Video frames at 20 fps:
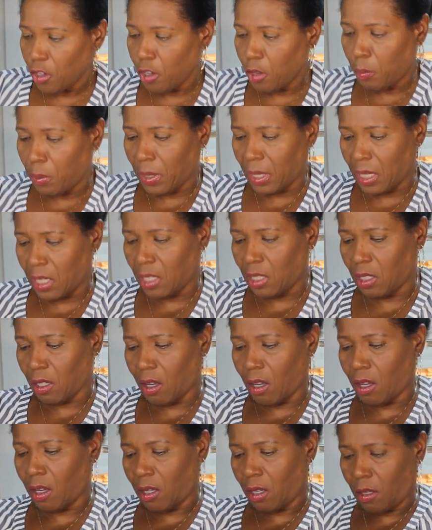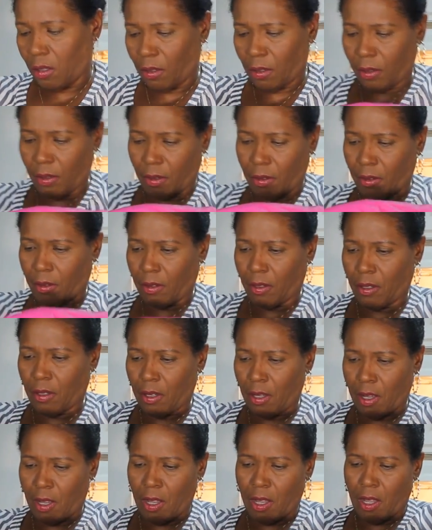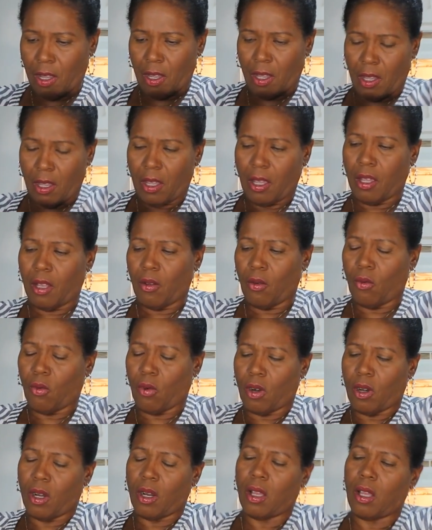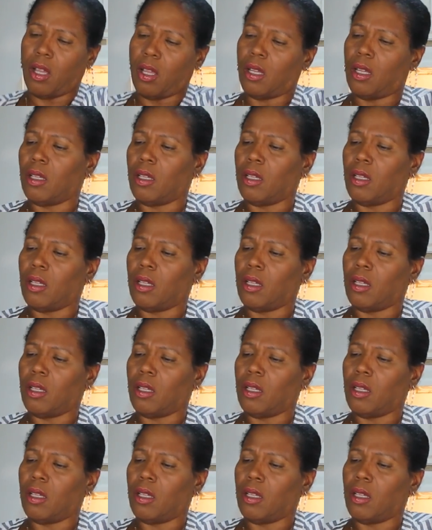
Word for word: you put these on. It'll work.